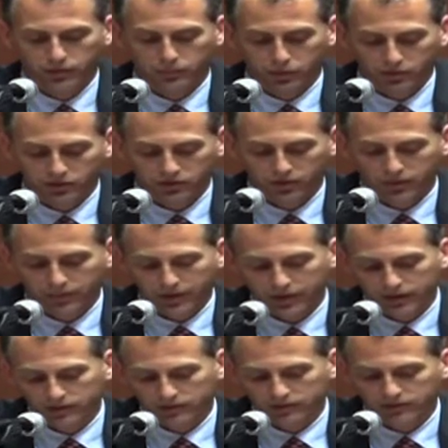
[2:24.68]
puts
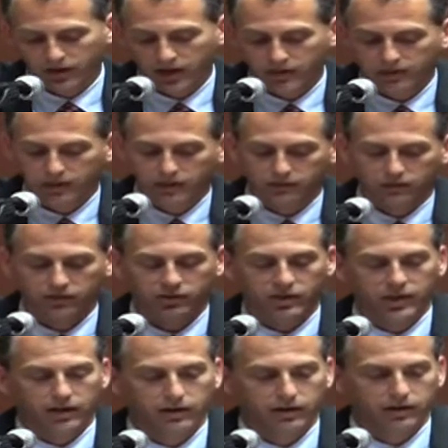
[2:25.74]
America's hunting and fishing
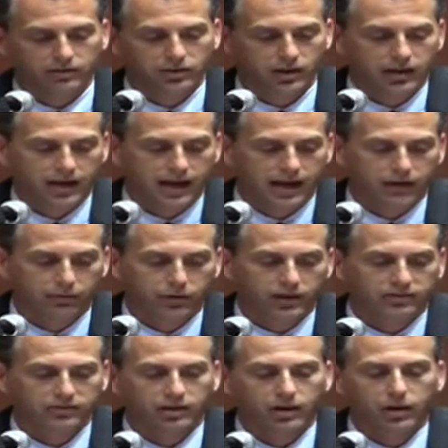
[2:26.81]
heritage at
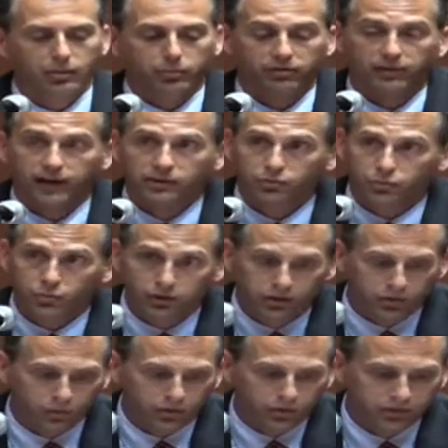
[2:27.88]
risk, provides
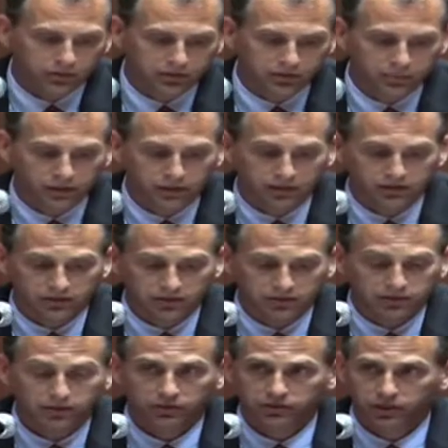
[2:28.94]
real-world
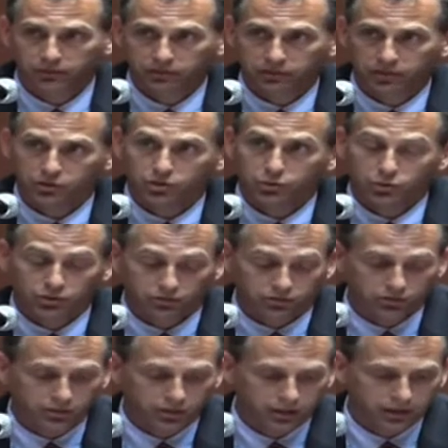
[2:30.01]
experiences, some of which you will
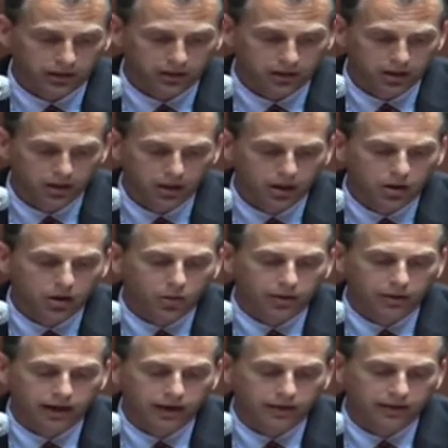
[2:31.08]
soon hear, with
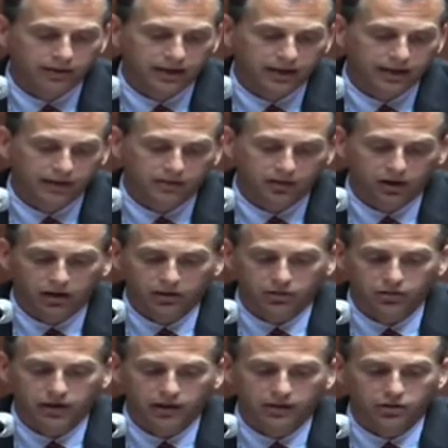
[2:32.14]
how the decades-long
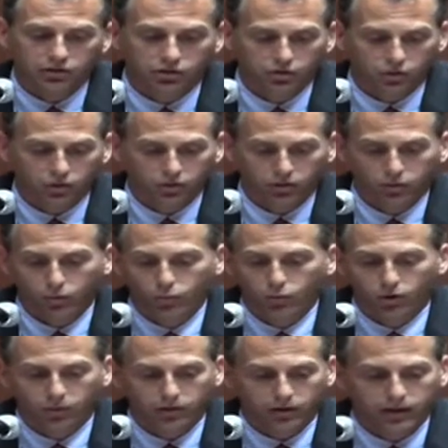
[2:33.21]
trend in shorter,
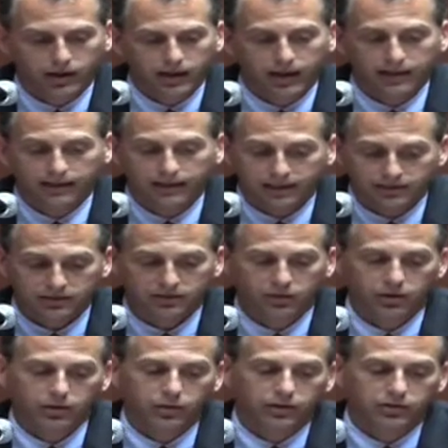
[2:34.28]
warmer, and less
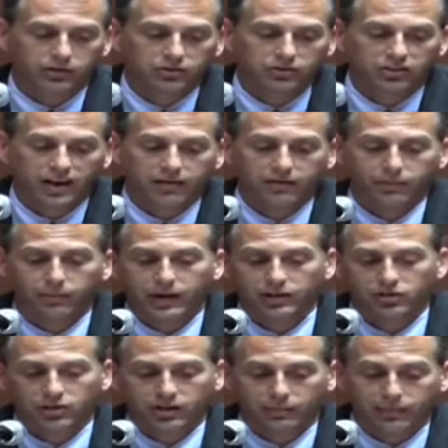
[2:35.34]
snowy winters is having
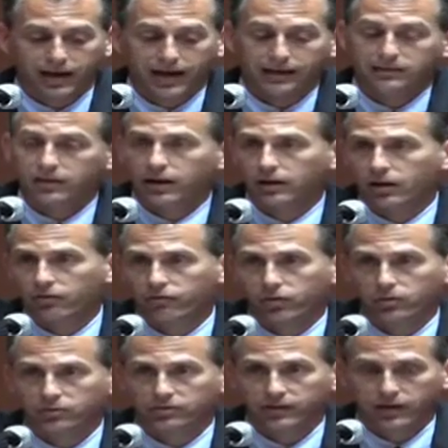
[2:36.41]
major impacts on all
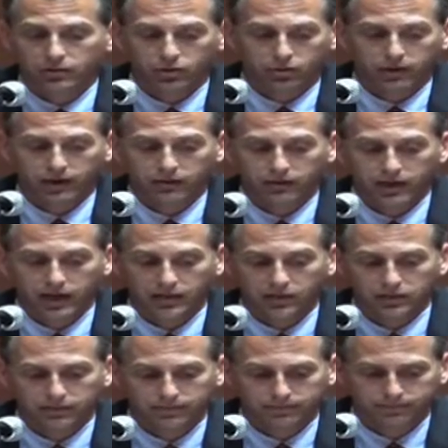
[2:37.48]
forms of outdoor recreation.